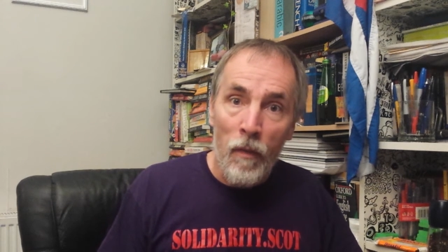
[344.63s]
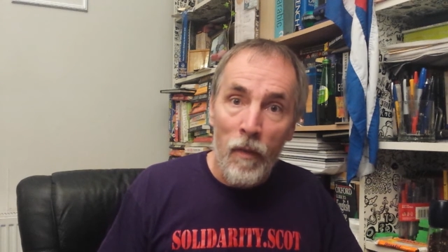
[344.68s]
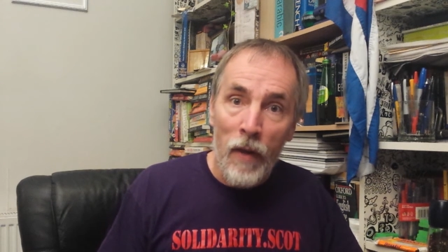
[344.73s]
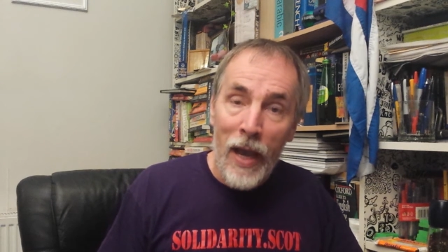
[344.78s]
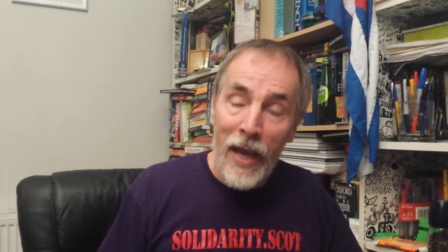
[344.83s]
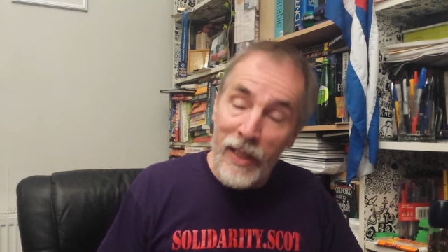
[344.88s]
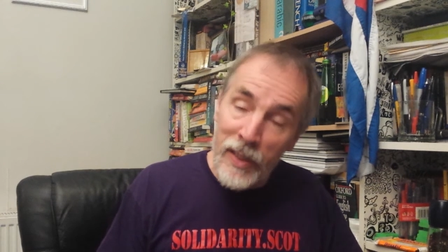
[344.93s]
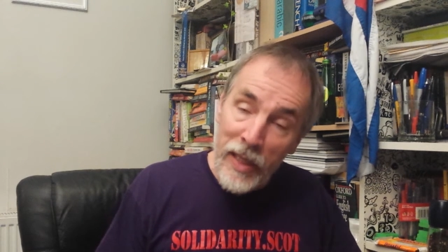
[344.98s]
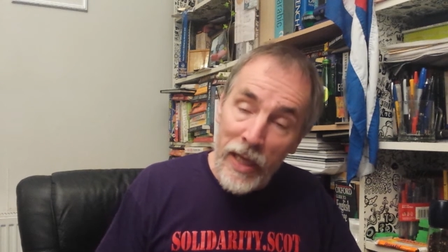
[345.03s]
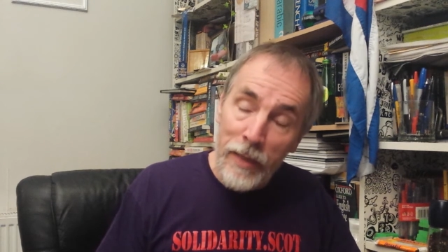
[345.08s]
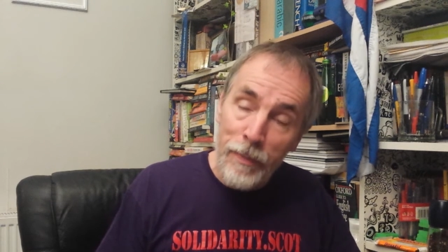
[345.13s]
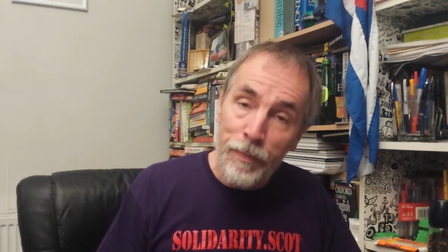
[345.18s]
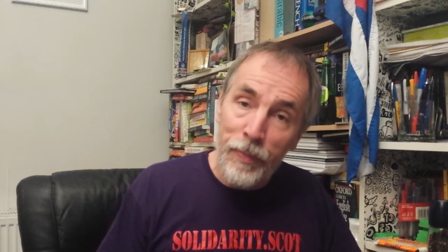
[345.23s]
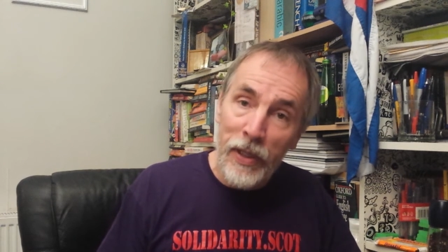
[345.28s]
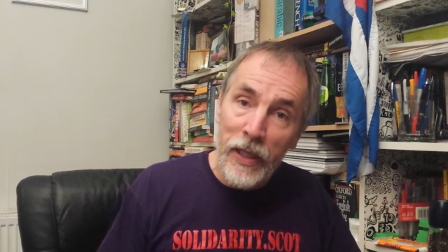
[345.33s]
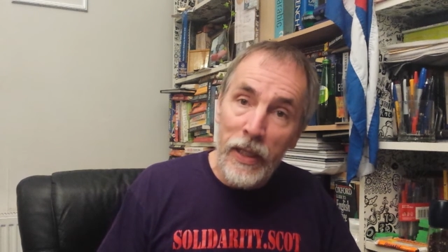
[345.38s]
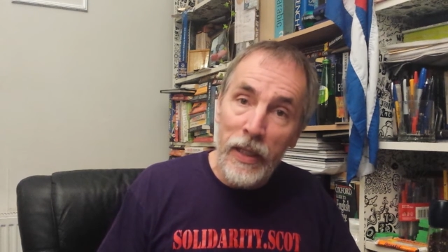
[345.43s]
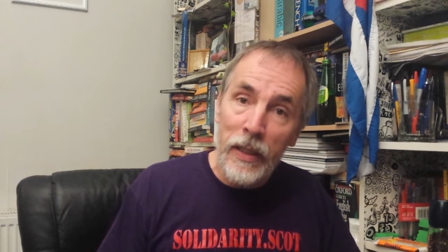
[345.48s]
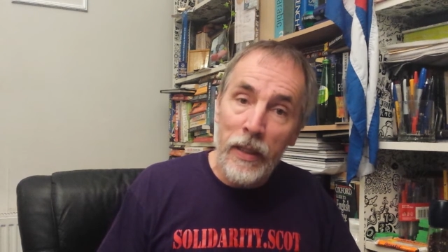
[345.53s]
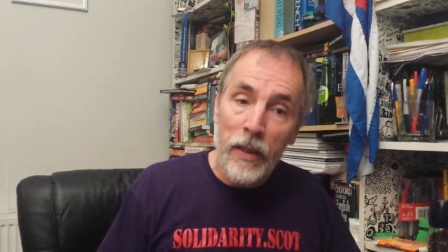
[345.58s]

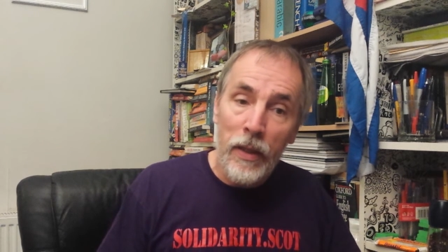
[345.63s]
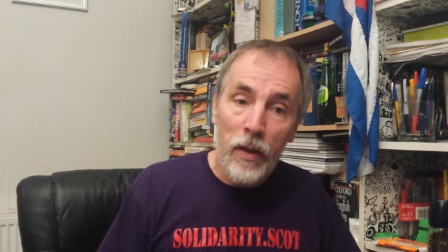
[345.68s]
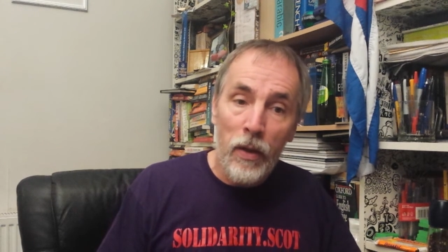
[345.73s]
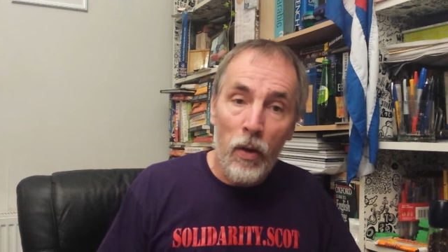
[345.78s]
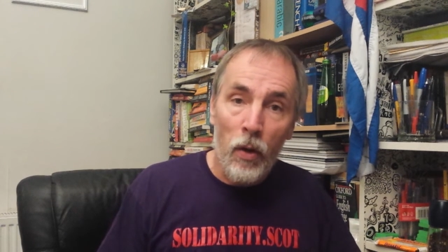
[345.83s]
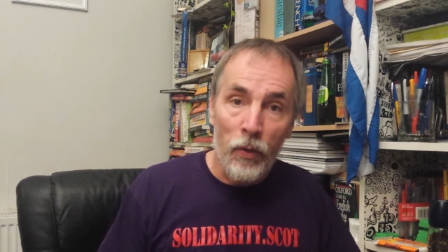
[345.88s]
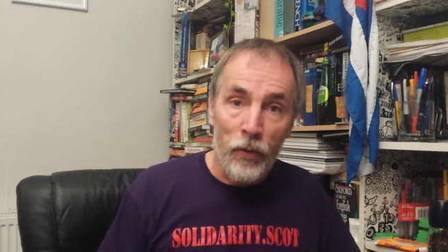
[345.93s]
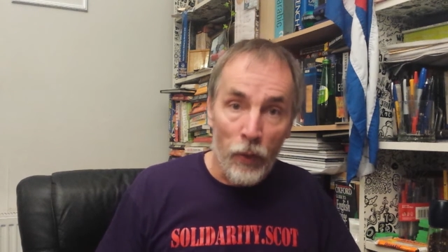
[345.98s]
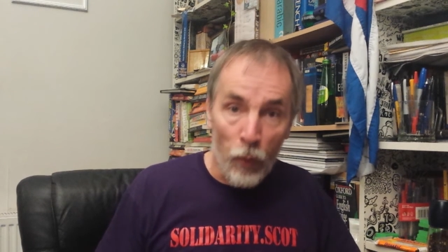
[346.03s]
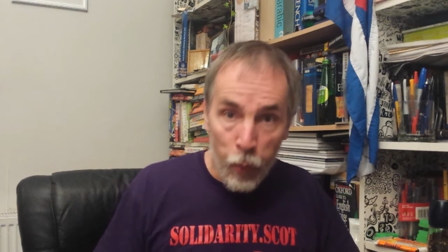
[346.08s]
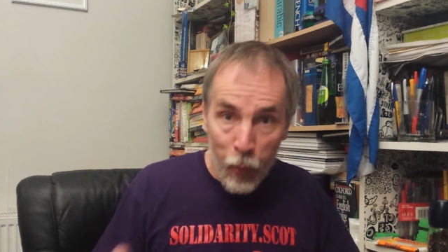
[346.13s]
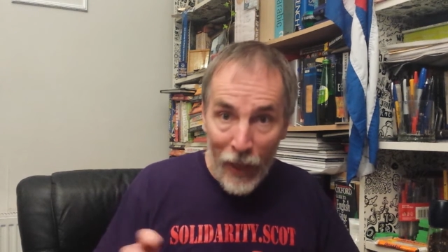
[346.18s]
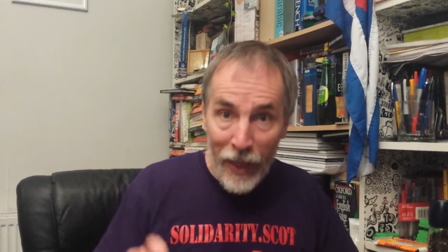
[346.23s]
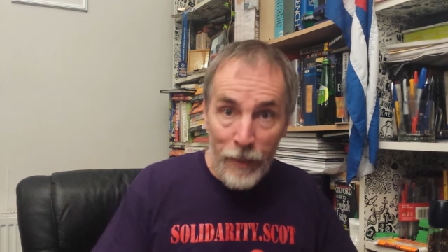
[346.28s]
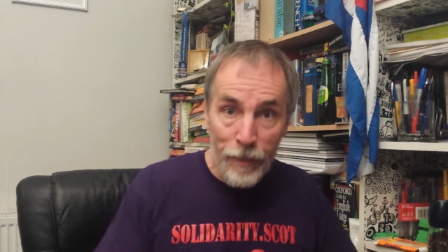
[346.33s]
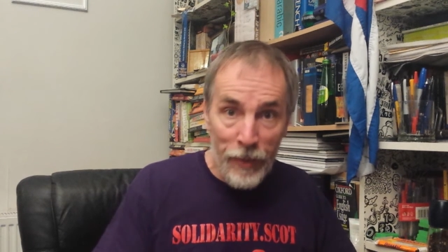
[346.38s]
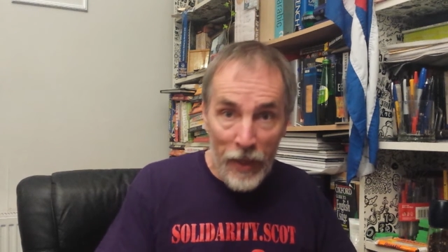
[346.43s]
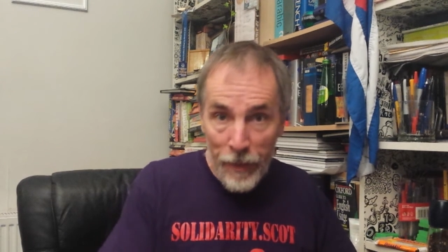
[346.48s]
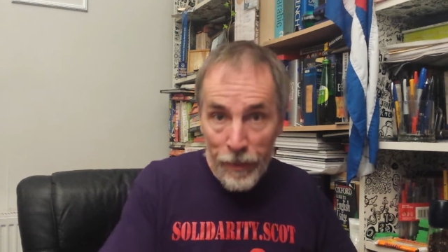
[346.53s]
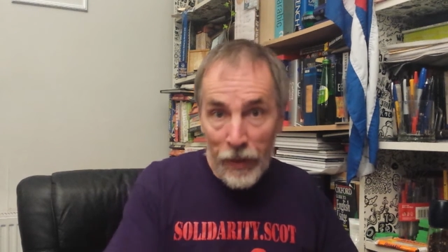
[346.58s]
SNP on the
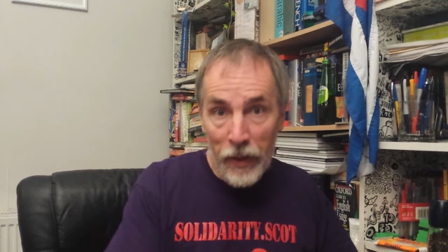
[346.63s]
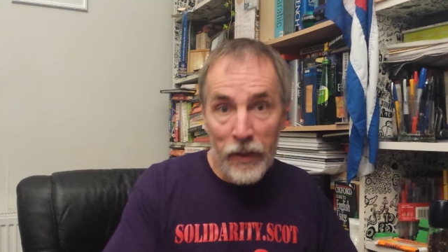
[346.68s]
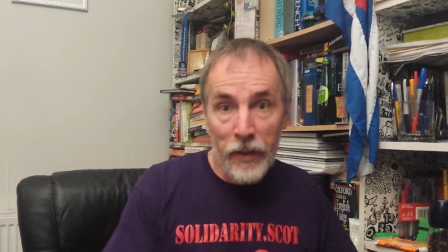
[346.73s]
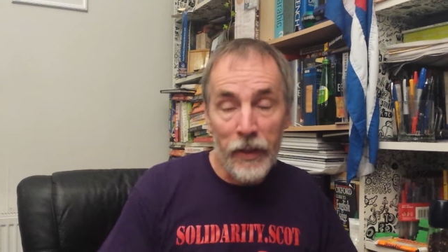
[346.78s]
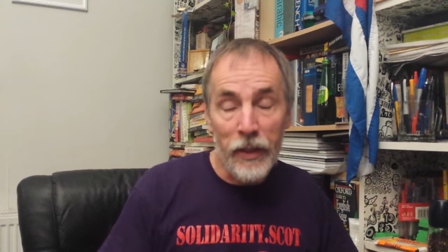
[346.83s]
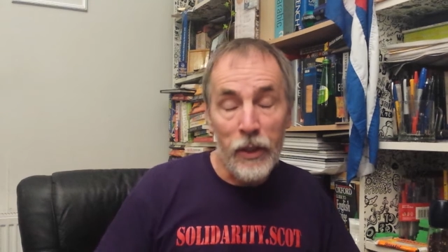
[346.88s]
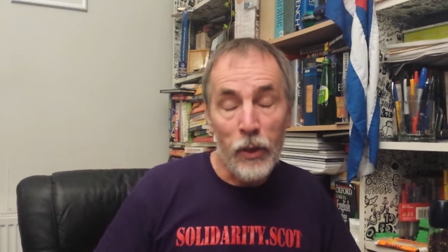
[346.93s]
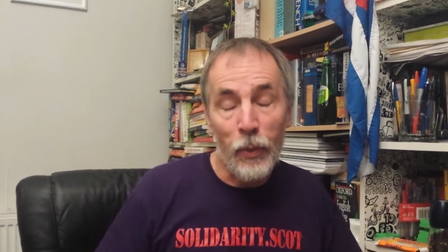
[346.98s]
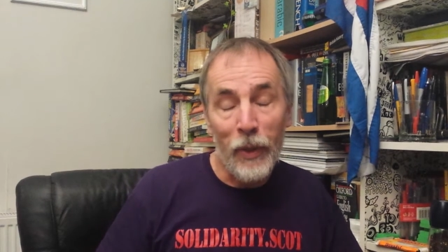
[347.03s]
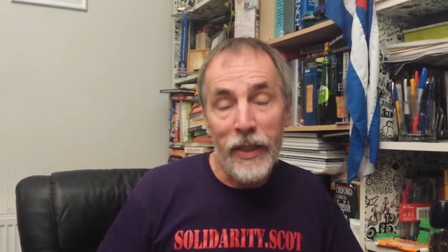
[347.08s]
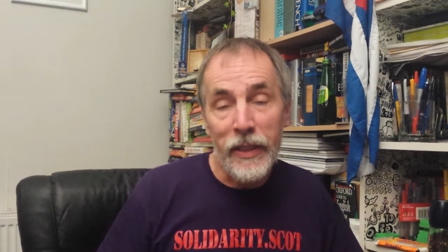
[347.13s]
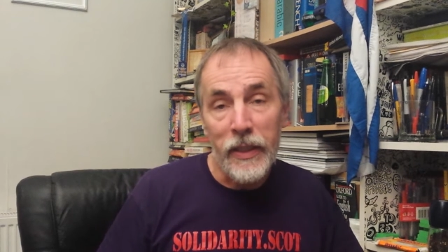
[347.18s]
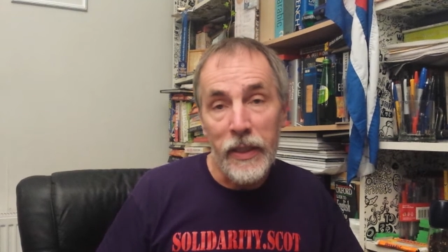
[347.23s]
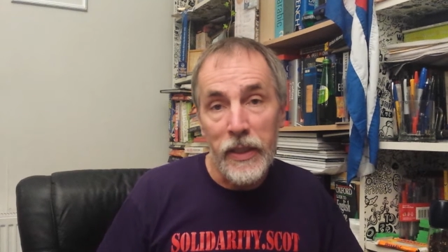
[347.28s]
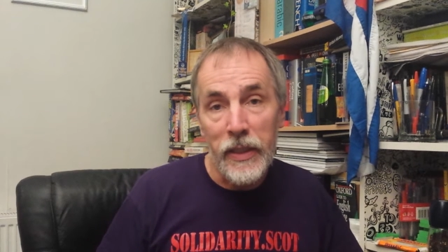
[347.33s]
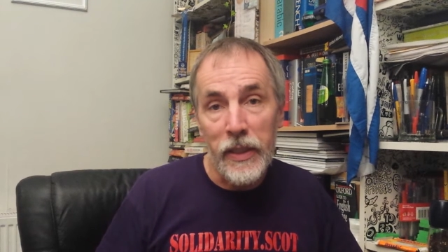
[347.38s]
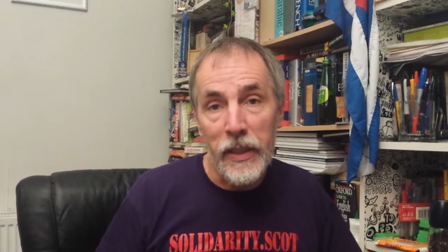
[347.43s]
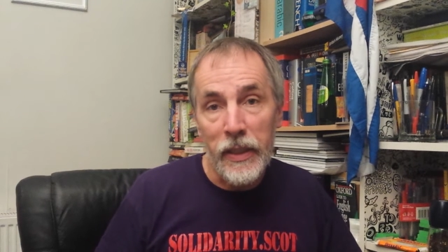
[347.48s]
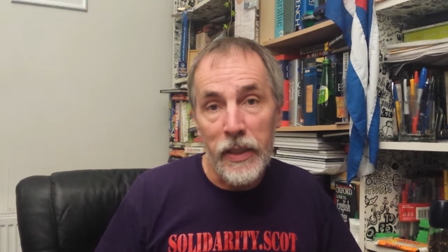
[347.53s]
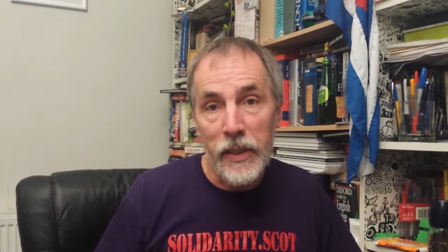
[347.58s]
white paper in
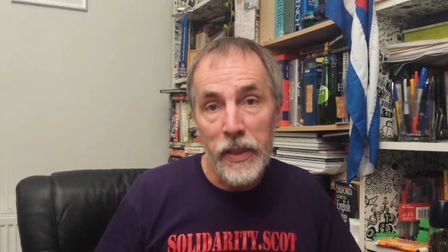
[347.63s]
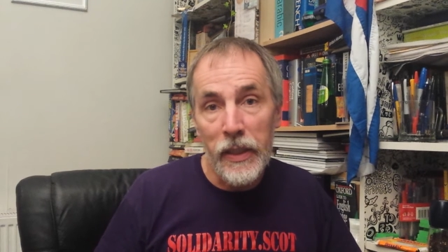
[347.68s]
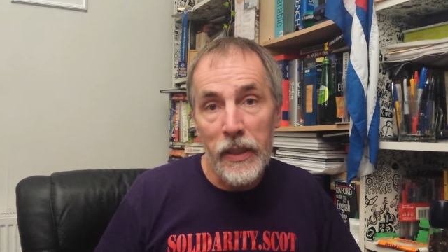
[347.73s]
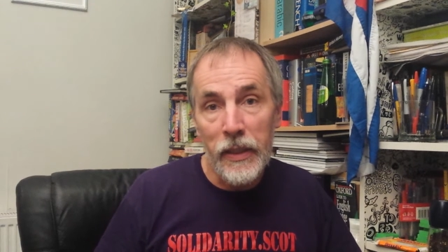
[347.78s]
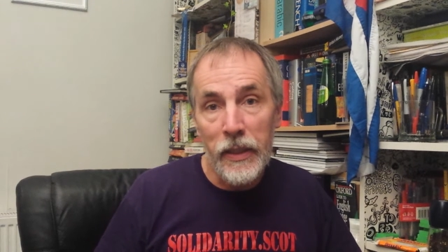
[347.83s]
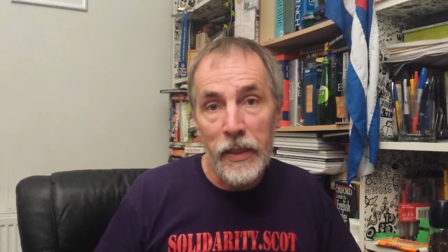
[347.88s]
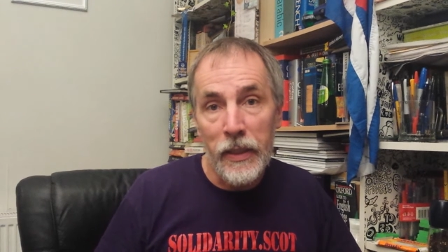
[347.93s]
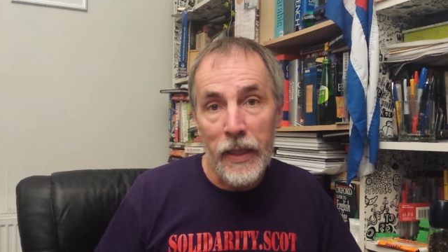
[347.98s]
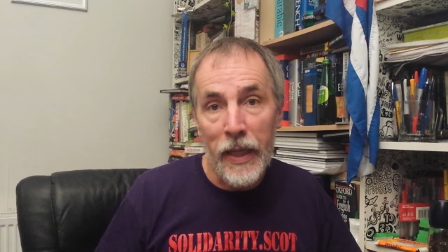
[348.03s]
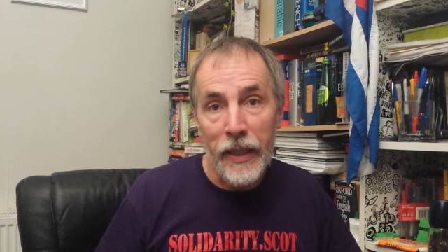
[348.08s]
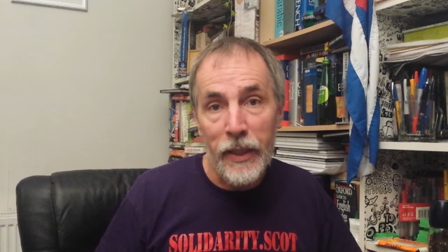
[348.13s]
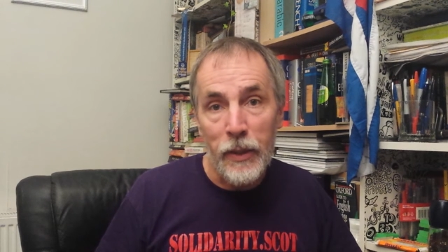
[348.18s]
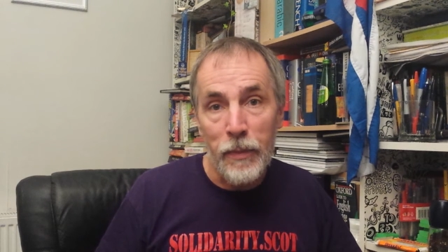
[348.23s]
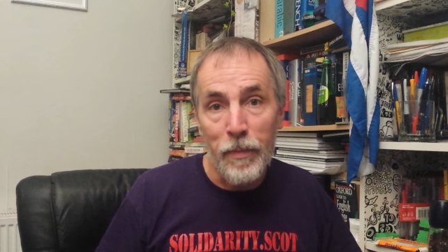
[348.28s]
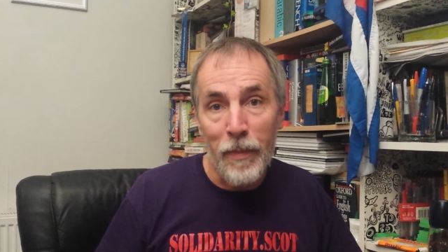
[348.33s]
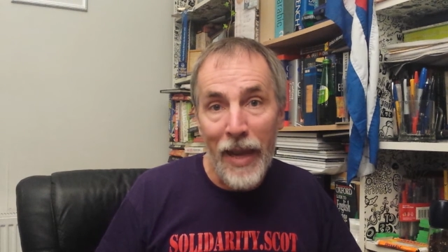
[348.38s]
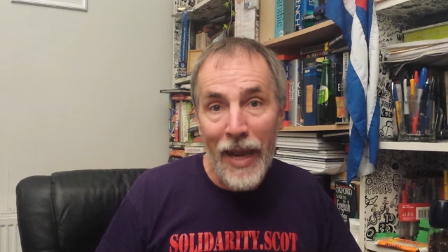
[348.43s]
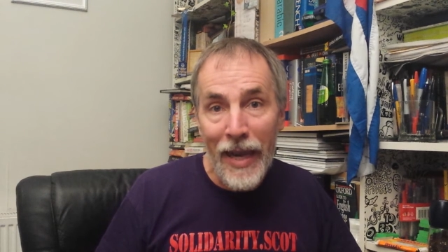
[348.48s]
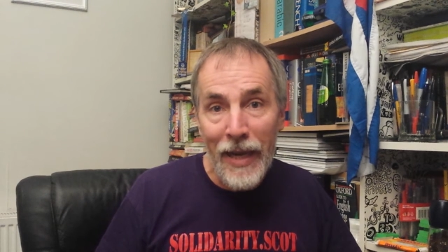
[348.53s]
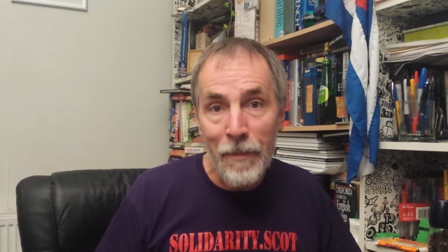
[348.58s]
2016, next
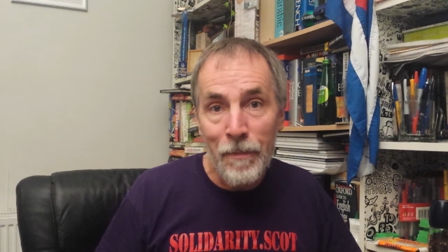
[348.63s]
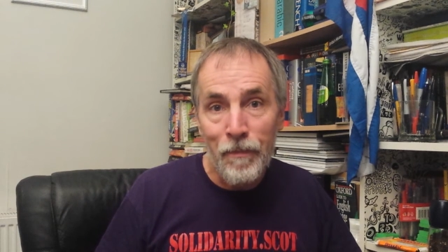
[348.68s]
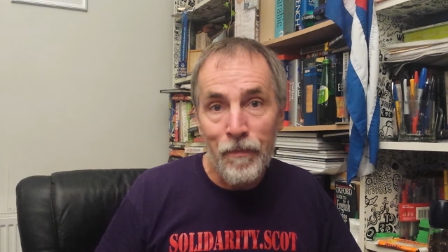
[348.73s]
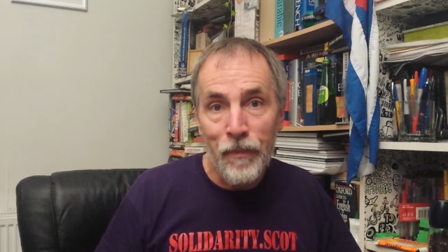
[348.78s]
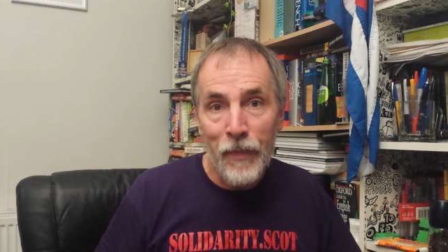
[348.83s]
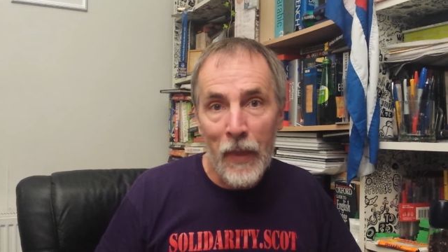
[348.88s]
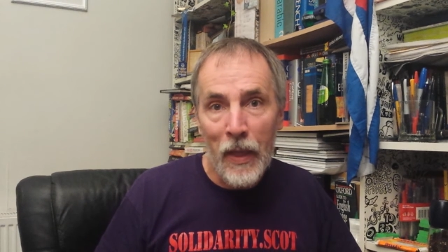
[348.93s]
May,